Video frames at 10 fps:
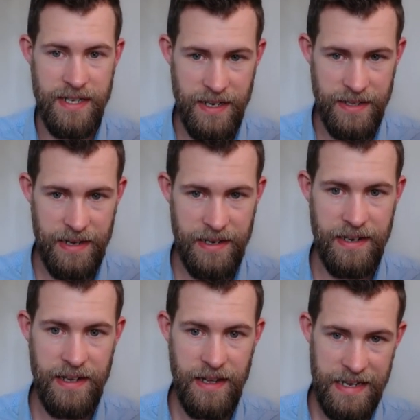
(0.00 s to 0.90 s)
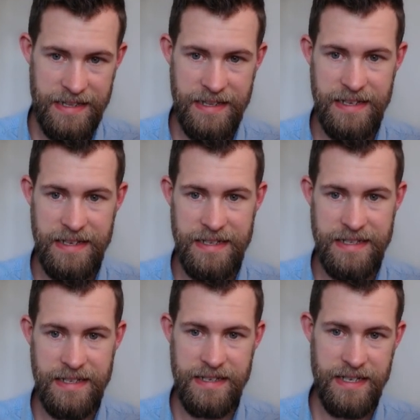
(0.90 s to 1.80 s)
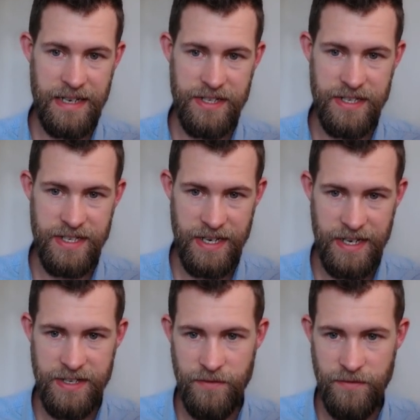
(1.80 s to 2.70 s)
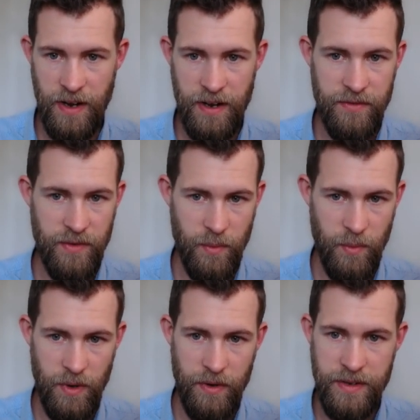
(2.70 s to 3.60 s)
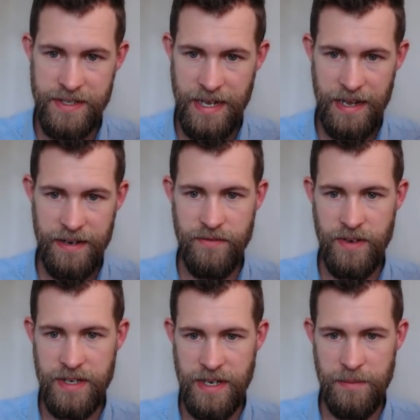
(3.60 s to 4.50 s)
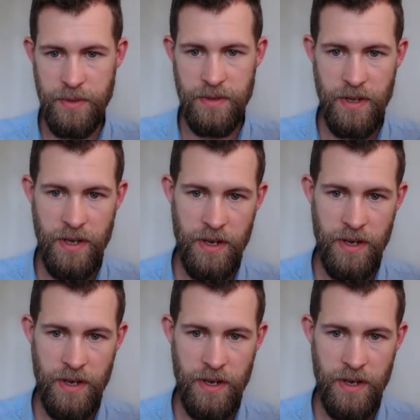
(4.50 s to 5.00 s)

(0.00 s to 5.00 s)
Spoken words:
And then in these sections here, so 5.1.10, for example,